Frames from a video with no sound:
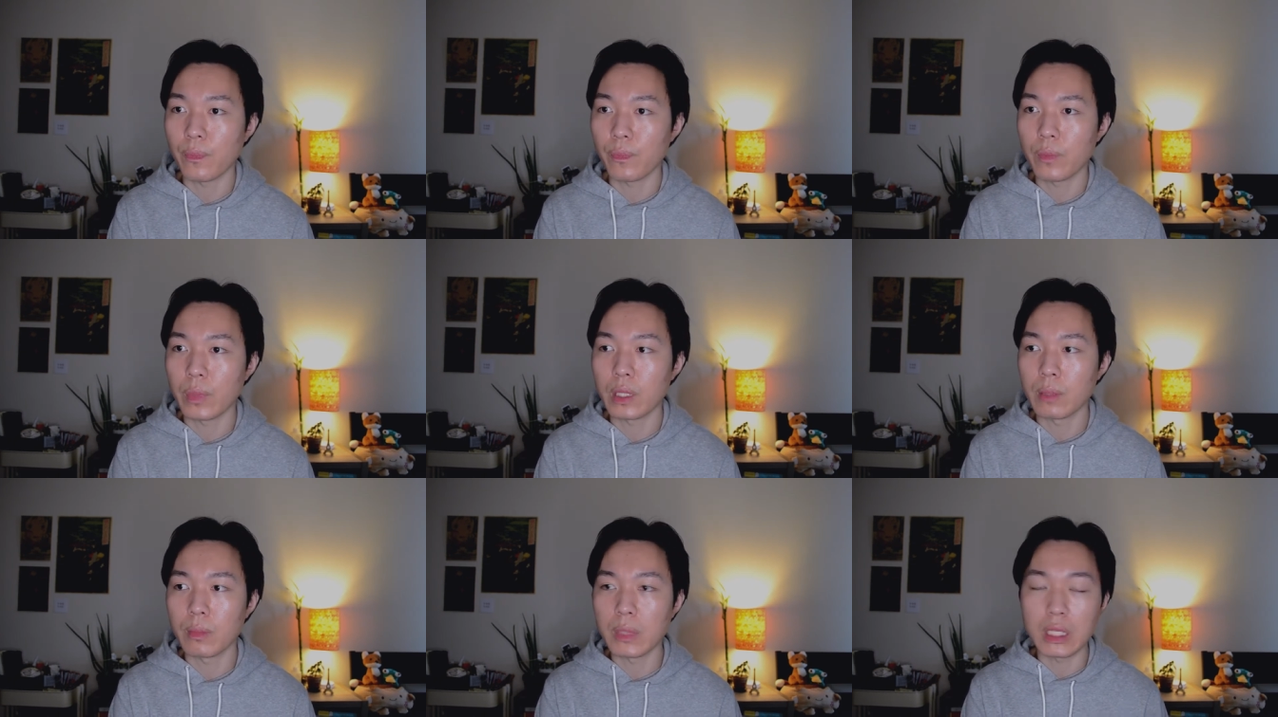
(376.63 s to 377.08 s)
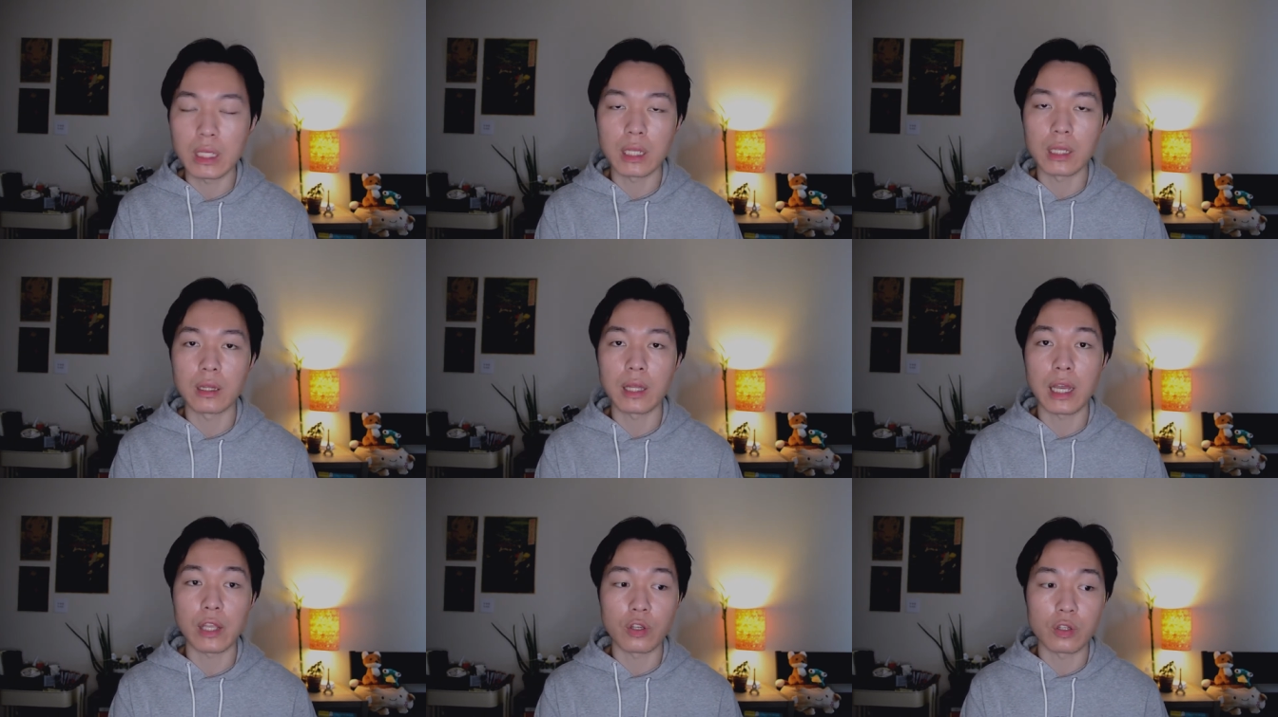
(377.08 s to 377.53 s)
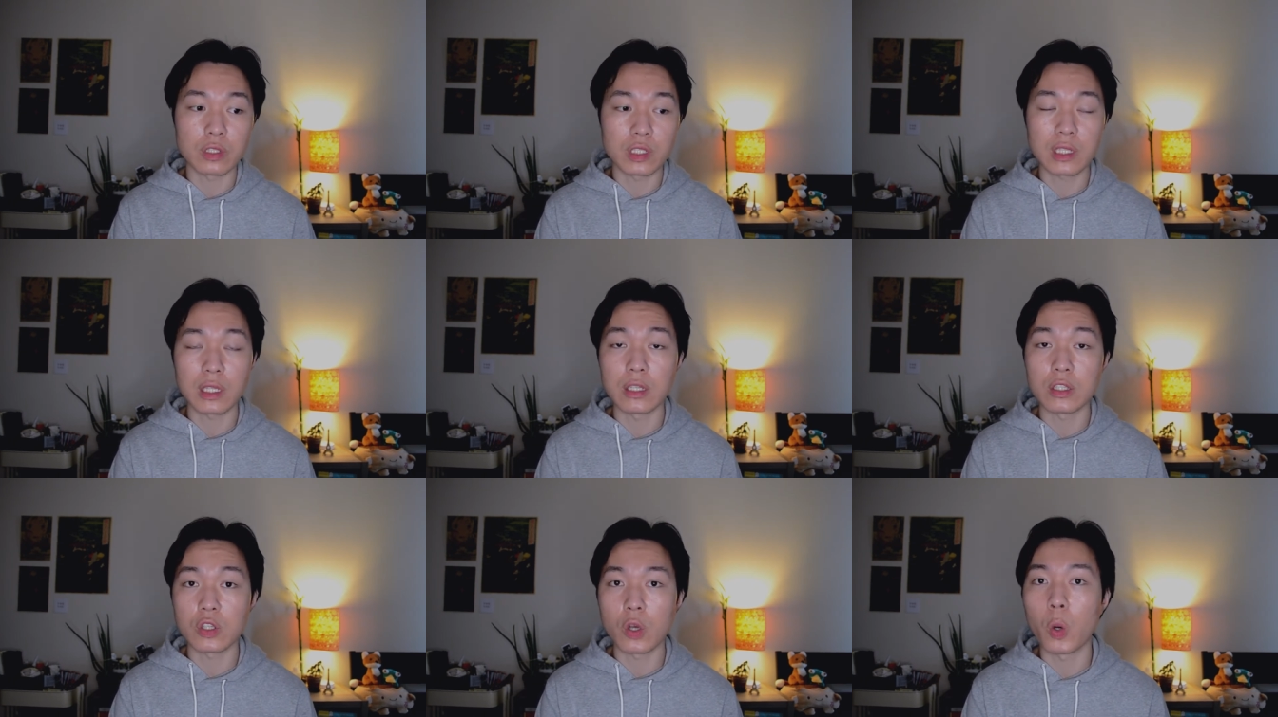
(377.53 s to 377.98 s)
meaning that your
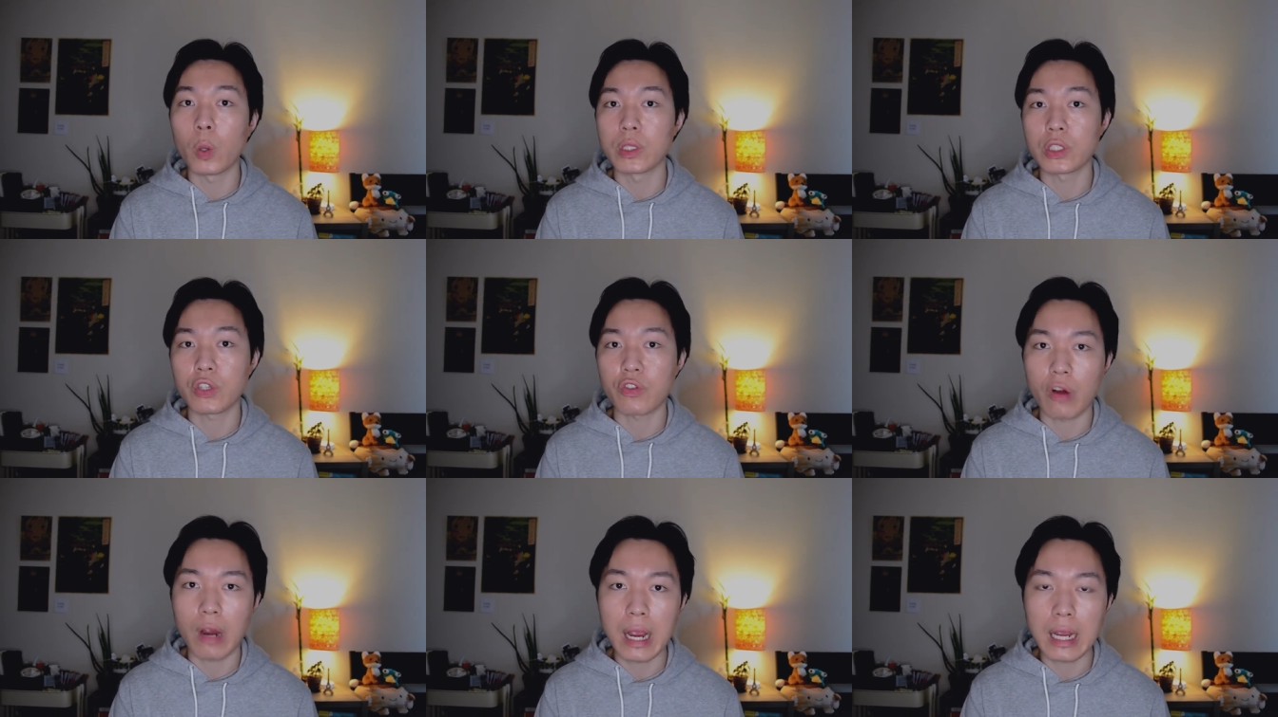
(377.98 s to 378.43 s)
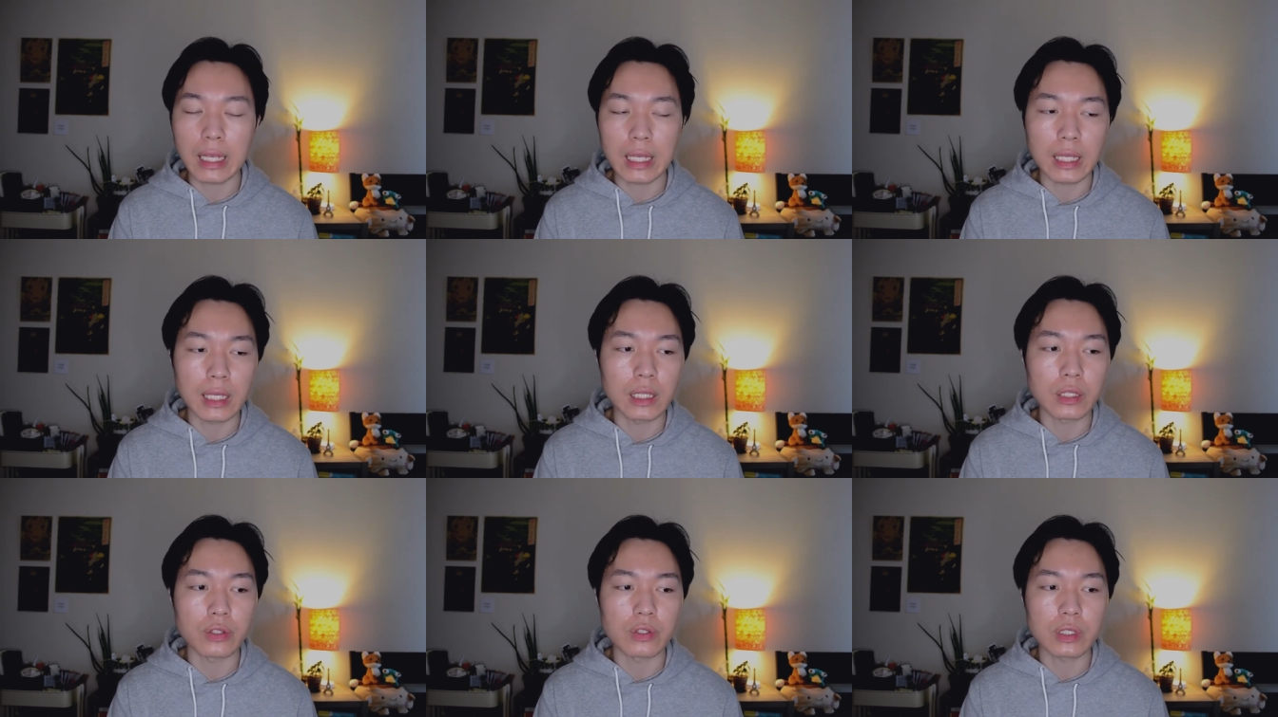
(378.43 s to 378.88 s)
skin is always cracking and